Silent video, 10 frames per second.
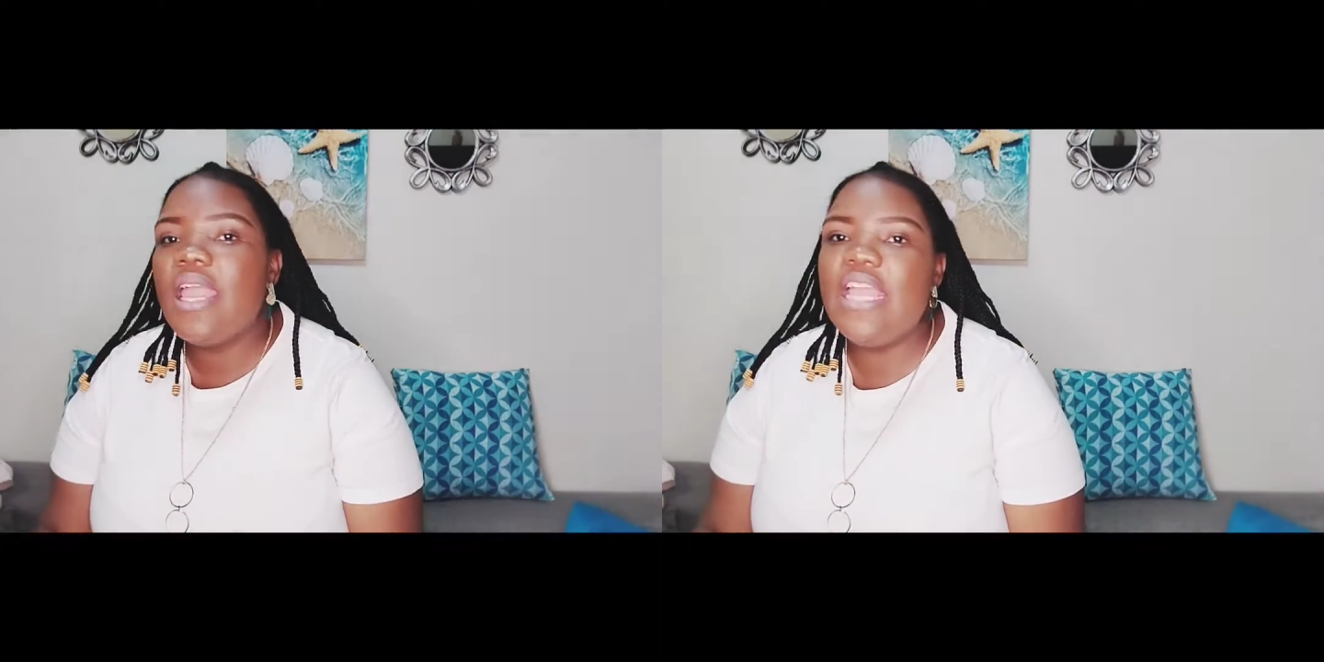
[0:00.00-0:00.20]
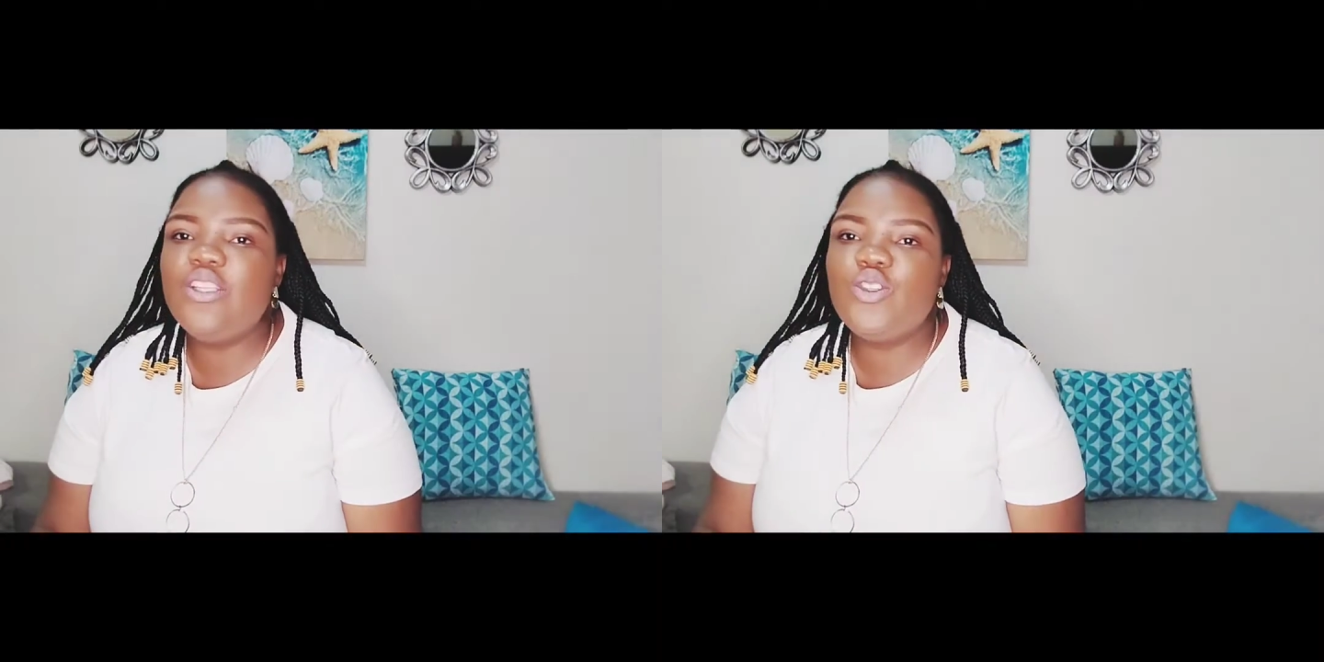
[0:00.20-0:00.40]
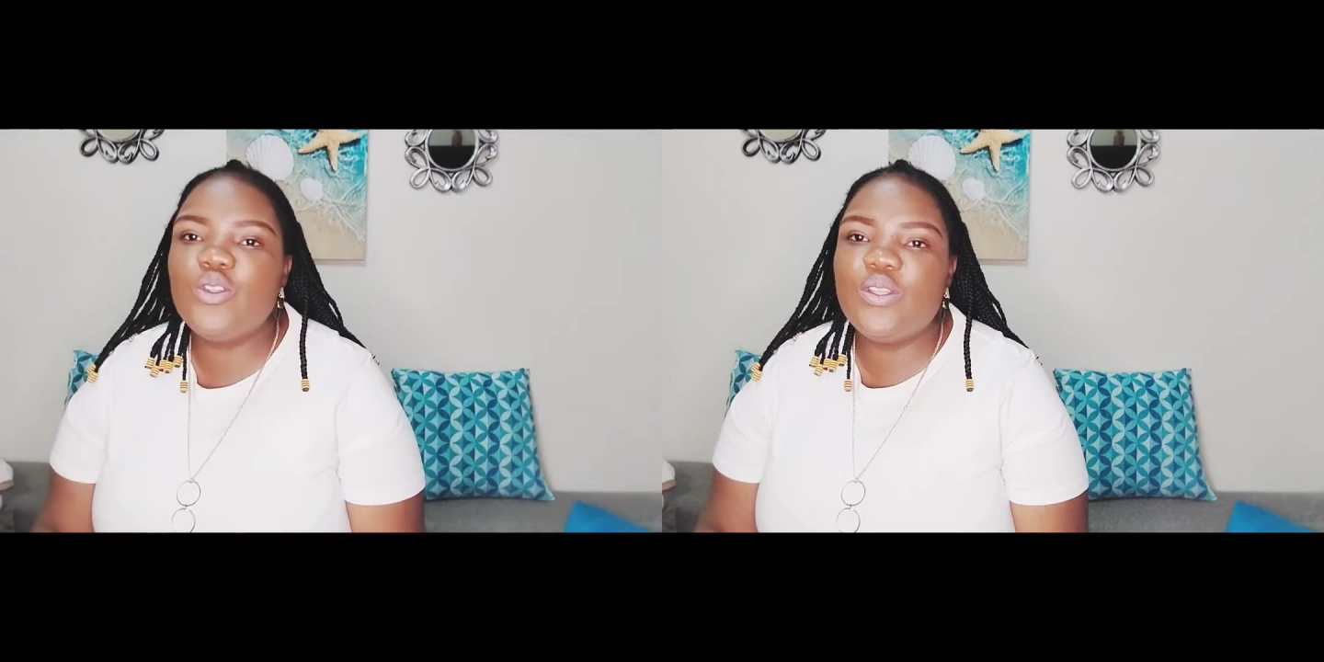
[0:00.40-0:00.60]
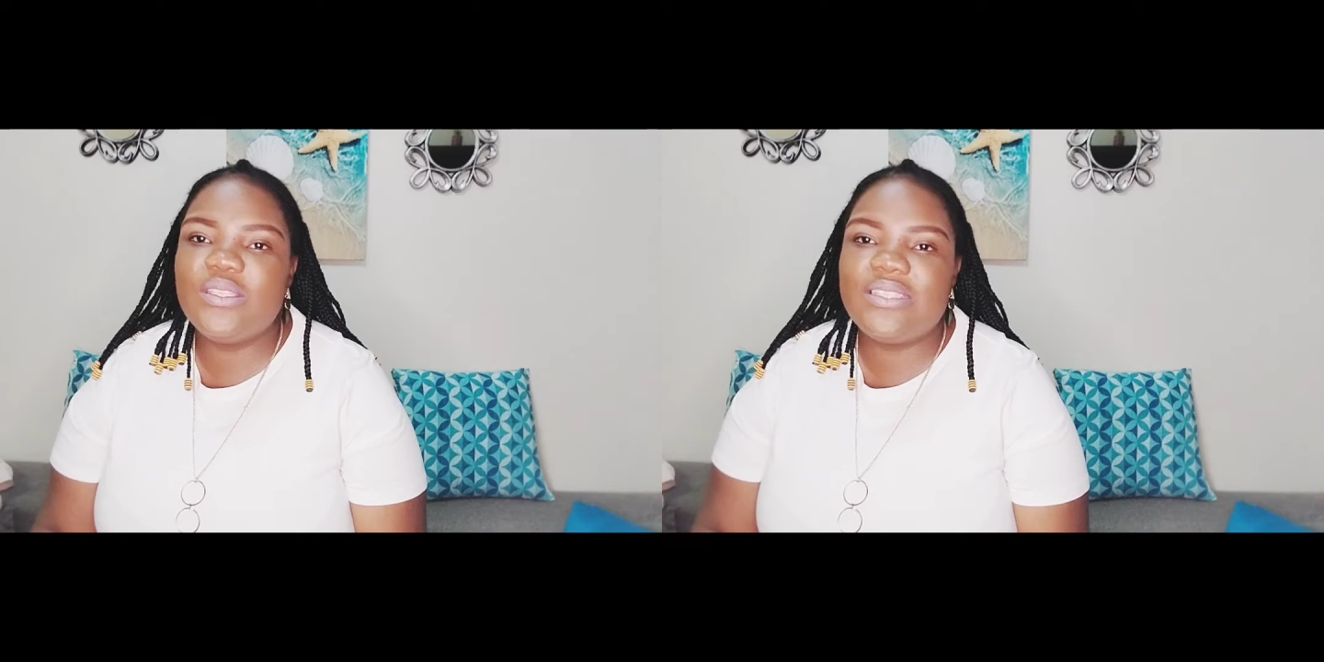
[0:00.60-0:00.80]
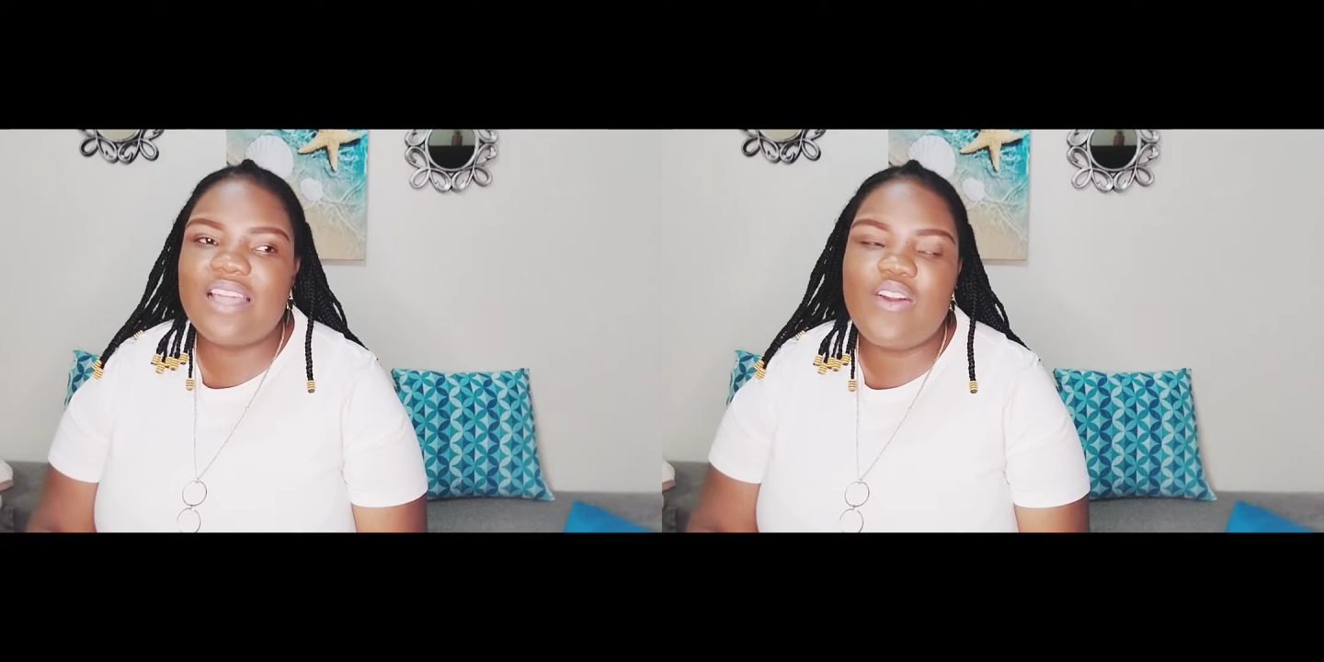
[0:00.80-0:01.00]
into
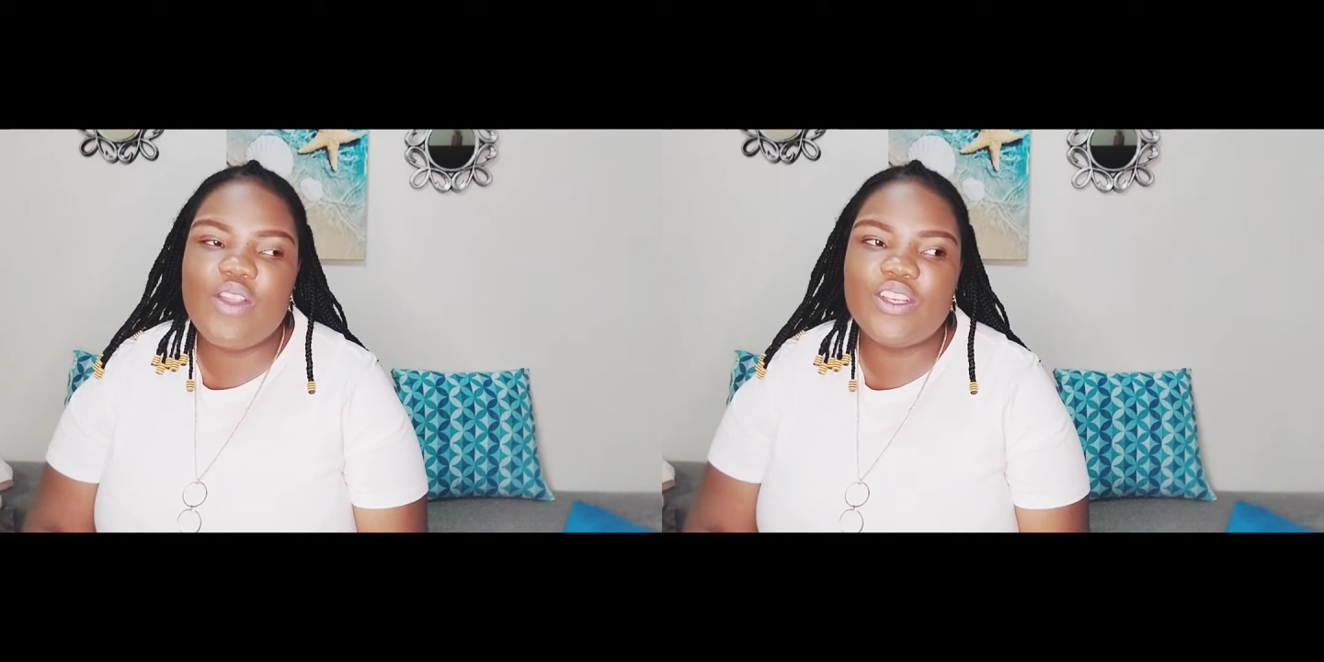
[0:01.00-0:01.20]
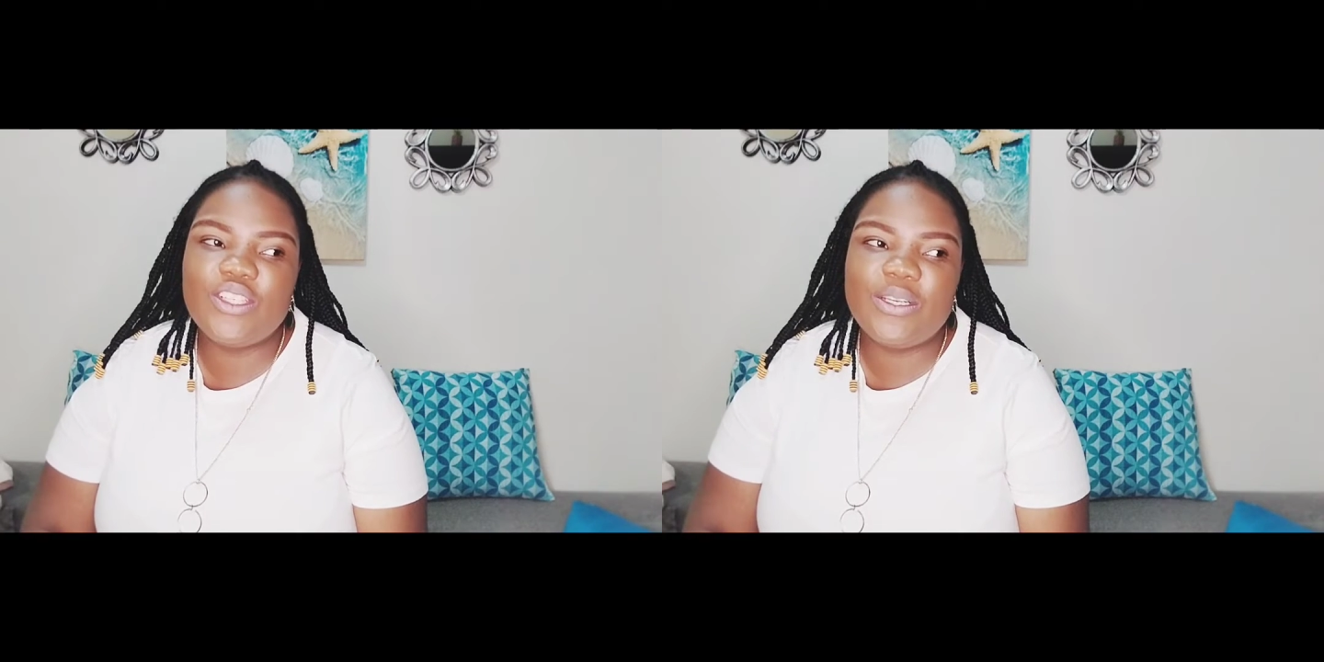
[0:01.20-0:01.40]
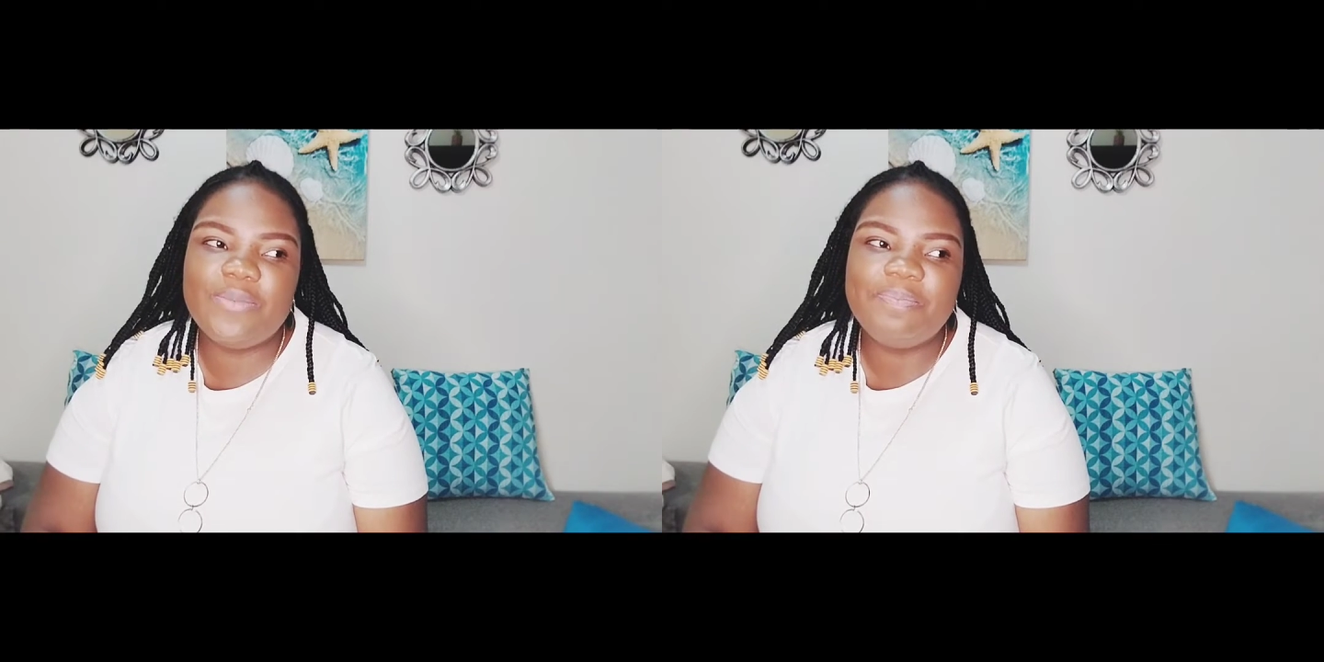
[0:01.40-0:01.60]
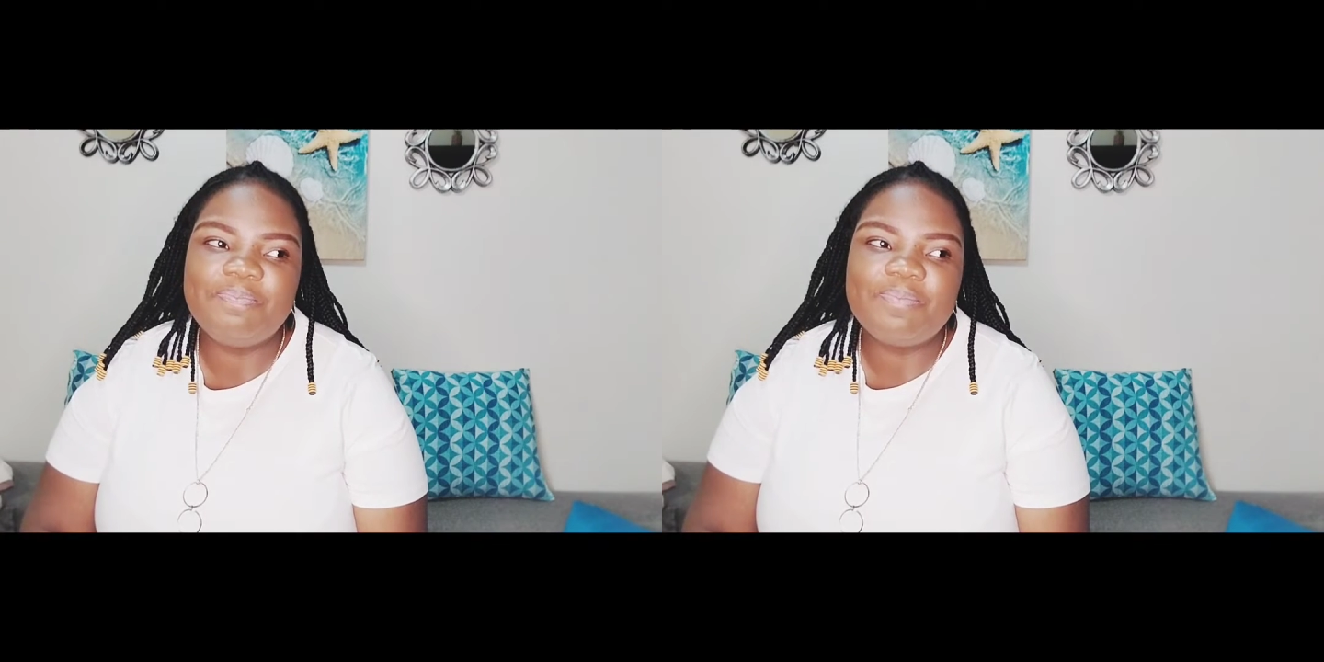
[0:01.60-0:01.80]
this direction.